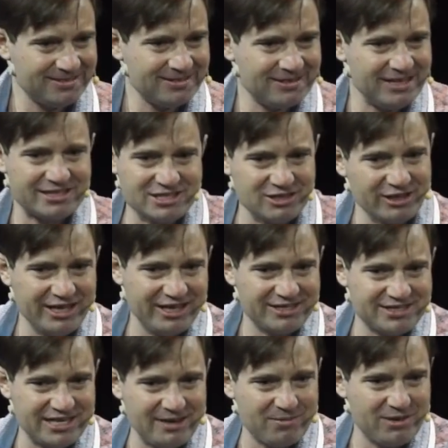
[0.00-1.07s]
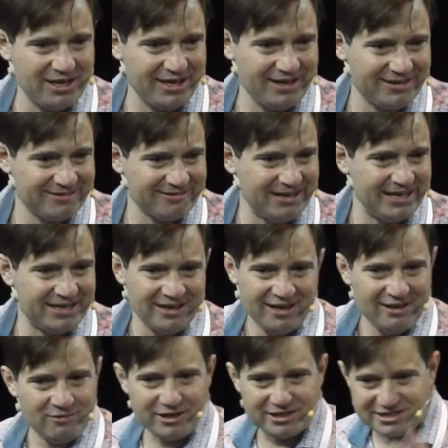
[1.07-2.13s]
that's looking the same thing, right?
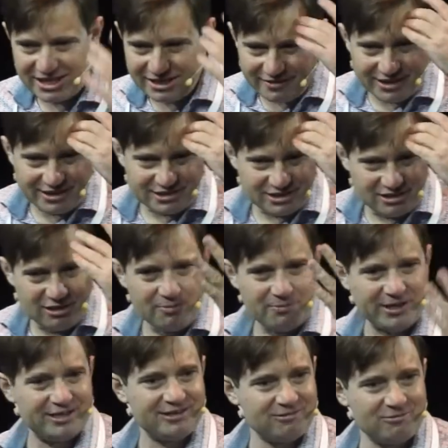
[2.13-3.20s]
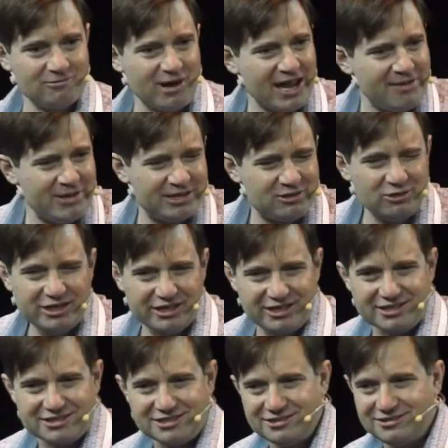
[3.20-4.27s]
Where it's kind of like stupid. Why am I doing
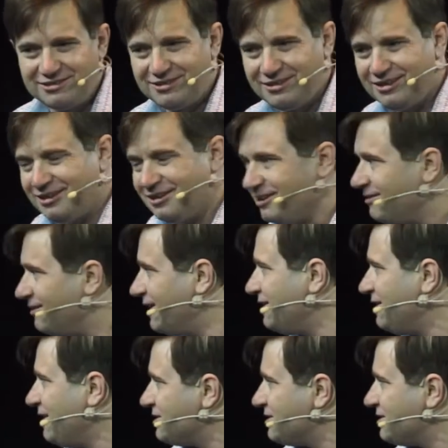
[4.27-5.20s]
this, right?